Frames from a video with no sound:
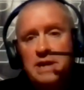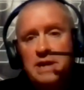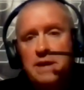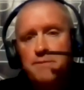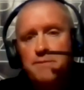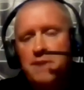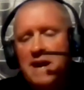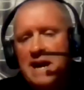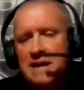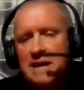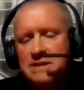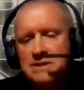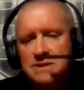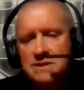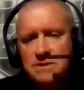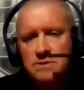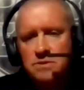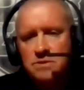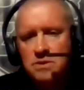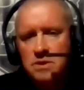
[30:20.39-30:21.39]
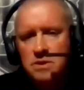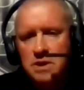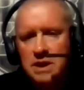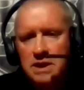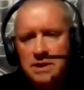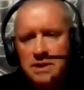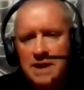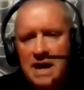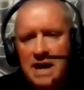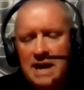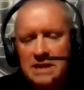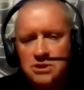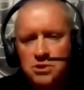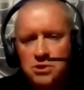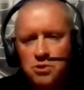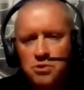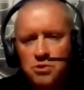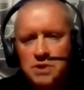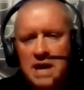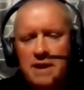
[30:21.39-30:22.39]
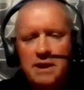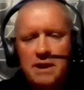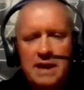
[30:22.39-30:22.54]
impacts the high school game.